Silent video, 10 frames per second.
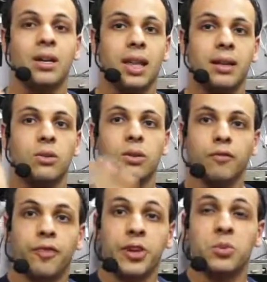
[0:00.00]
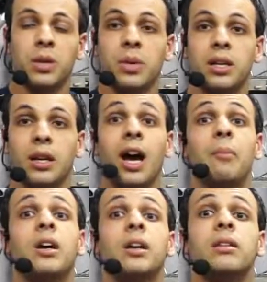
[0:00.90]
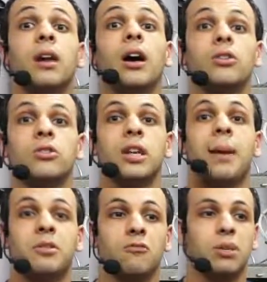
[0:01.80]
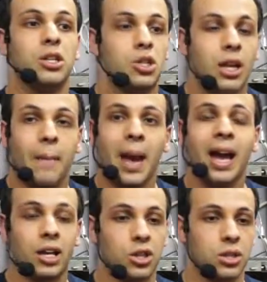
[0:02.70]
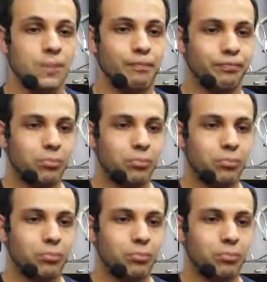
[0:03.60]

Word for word: that you can fix when you heat it up than other types of BGA packages.